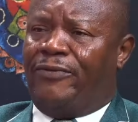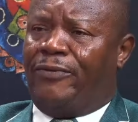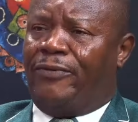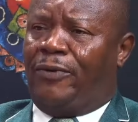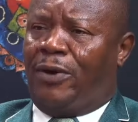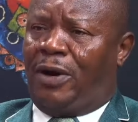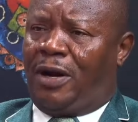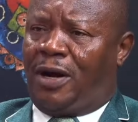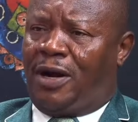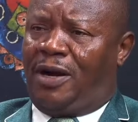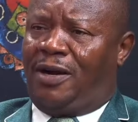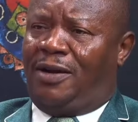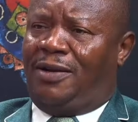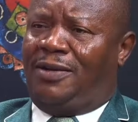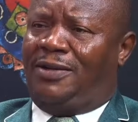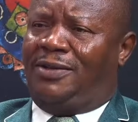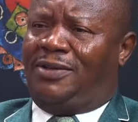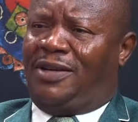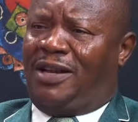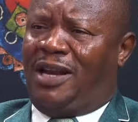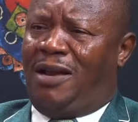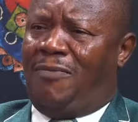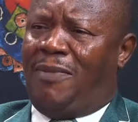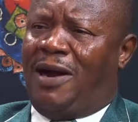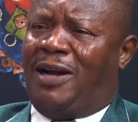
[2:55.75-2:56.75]
work. We're
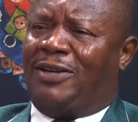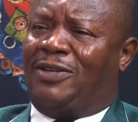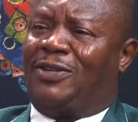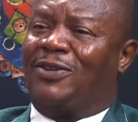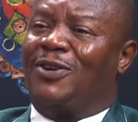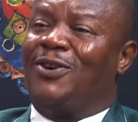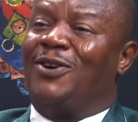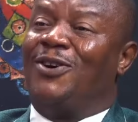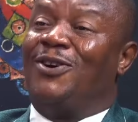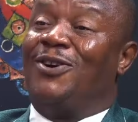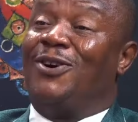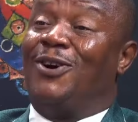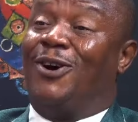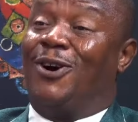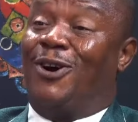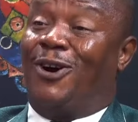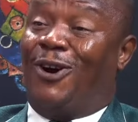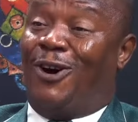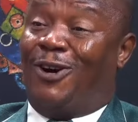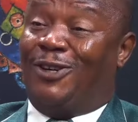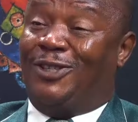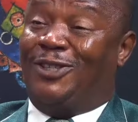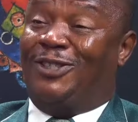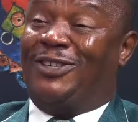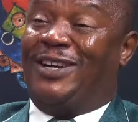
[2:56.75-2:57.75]
talking about
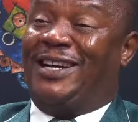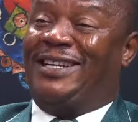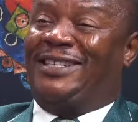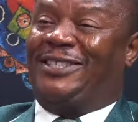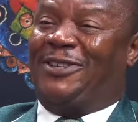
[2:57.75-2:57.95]
tens